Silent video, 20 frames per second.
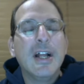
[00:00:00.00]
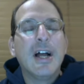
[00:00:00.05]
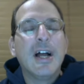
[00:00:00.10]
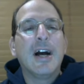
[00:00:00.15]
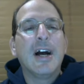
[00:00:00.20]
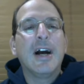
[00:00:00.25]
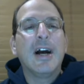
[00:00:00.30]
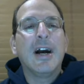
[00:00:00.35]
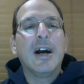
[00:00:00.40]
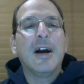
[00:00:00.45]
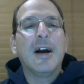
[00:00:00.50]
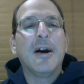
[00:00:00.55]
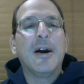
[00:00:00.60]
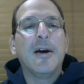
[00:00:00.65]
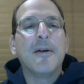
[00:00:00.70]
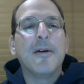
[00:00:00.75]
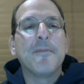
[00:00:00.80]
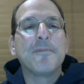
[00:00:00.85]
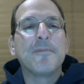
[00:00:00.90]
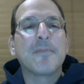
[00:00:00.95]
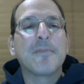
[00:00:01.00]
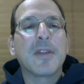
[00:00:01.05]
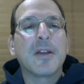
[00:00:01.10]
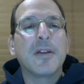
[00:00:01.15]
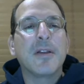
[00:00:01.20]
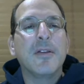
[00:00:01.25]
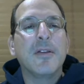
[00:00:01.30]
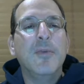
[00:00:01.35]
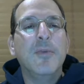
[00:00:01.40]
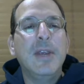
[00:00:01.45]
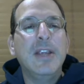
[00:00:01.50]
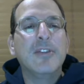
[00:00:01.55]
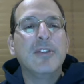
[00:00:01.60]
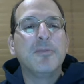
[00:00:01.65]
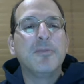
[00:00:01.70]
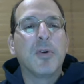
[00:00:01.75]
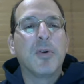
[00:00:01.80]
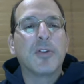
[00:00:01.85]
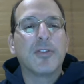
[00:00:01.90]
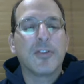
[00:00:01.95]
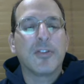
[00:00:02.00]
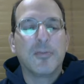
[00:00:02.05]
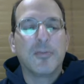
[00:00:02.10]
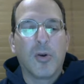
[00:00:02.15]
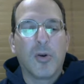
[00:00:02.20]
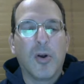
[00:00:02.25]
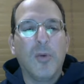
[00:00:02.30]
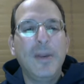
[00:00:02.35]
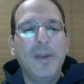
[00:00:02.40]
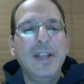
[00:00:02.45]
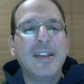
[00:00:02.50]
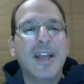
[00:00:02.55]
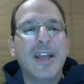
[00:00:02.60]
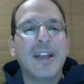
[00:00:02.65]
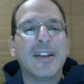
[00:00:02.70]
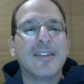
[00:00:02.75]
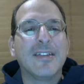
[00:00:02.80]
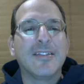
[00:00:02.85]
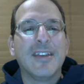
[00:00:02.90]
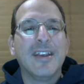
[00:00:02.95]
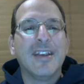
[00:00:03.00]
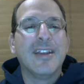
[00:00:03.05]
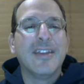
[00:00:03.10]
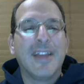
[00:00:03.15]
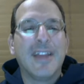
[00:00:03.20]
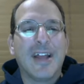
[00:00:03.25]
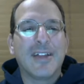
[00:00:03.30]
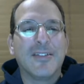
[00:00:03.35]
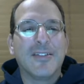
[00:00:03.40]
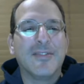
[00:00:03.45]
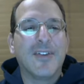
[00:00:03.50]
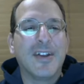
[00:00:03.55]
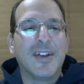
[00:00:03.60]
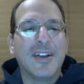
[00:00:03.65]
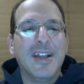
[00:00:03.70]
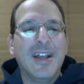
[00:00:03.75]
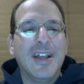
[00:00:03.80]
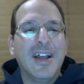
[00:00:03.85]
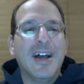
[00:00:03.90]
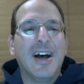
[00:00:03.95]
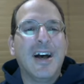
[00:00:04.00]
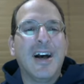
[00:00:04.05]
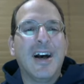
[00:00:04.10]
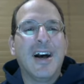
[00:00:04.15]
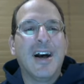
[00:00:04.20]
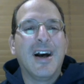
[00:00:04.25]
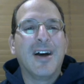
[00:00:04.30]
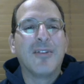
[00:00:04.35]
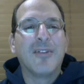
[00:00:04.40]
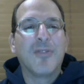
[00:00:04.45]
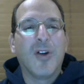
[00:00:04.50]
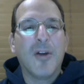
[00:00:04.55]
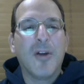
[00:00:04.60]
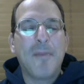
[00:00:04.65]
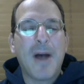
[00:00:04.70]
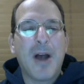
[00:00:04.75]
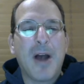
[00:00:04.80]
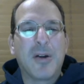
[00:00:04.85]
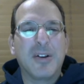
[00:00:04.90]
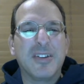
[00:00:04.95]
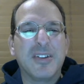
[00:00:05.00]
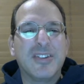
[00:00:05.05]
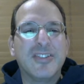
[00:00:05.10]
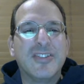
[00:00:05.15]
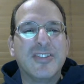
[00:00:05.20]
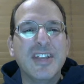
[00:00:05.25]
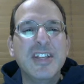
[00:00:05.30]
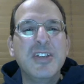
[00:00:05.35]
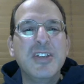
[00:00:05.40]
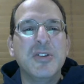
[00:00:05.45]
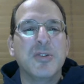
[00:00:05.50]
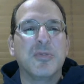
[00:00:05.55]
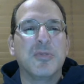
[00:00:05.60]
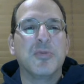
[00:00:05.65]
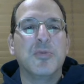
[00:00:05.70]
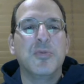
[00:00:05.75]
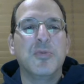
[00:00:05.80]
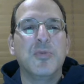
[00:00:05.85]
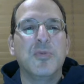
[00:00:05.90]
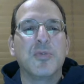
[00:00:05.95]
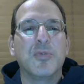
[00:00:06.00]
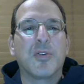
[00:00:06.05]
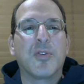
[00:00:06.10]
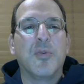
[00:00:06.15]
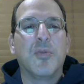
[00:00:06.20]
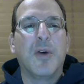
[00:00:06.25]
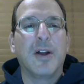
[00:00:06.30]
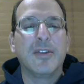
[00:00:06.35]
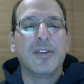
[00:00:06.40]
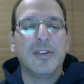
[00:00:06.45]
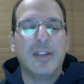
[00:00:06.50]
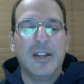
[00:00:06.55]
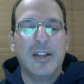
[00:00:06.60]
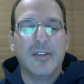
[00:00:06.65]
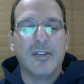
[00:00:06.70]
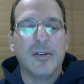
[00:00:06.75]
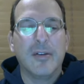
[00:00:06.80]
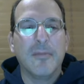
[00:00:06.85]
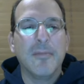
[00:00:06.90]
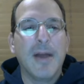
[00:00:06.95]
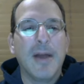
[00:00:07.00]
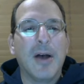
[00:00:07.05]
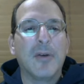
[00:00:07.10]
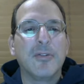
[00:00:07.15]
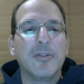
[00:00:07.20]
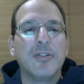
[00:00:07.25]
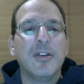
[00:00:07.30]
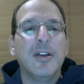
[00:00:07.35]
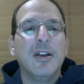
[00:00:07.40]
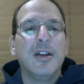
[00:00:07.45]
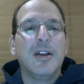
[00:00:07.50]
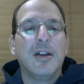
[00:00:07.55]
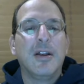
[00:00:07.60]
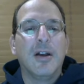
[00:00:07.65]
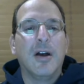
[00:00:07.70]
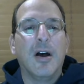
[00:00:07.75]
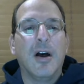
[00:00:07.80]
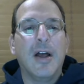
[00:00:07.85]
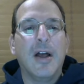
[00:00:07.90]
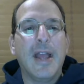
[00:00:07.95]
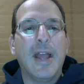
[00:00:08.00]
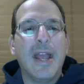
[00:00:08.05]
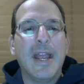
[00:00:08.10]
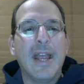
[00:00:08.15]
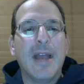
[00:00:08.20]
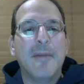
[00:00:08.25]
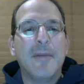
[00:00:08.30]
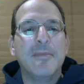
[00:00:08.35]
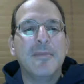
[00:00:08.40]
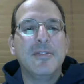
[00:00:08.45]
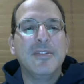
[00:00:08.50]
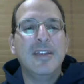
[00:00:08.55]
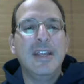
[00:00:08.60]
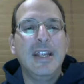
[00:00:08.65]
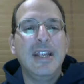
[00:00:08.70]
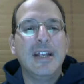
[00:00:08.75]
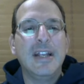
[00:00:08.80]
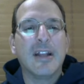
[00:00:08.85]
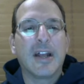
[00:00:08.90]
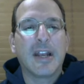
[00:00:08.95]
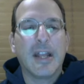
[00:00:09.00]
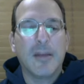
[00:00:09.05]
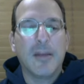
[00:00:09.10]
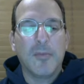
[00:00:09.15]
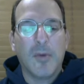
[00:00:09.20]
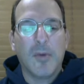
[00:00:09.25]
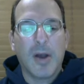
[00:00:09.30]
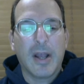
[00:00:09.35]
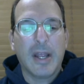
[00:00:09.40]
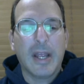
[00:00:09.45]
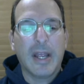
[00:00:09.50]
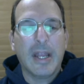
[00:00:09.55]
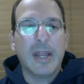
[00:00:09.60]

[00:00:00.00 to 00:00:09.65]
Um, Wii sports sport. Oh, Wii tennis. That's fun. Uh, raw power is sinew. Ooh, quantity is an amount. Uh, AMT, not AMY.